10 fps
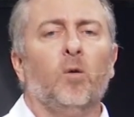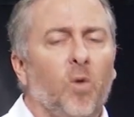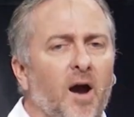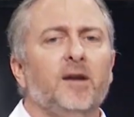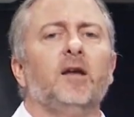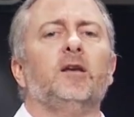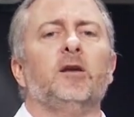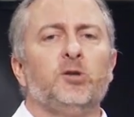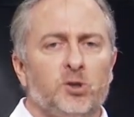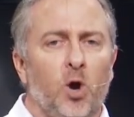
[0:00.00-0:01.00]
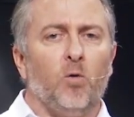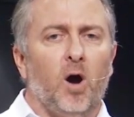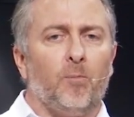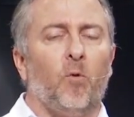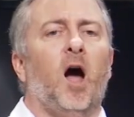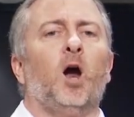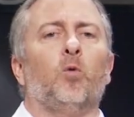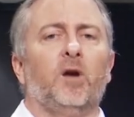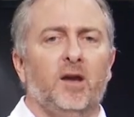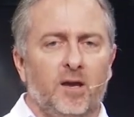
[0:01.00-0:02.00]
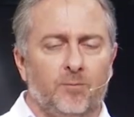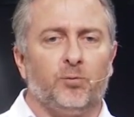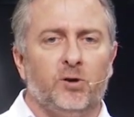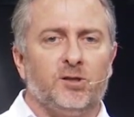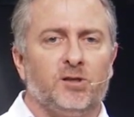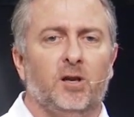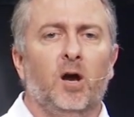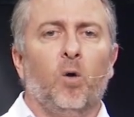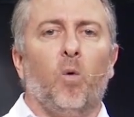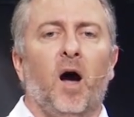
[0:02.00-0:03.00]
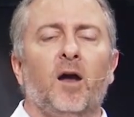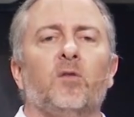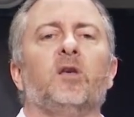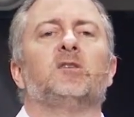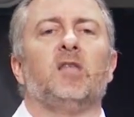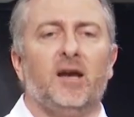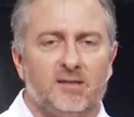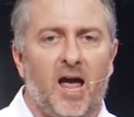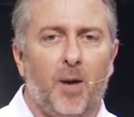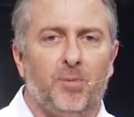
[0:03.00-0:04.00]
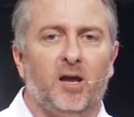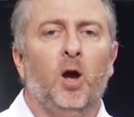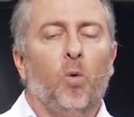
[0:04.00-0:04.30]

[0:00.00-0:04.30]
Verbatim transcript: Why didn't He show up? Why are we in prison? Why are these things happening?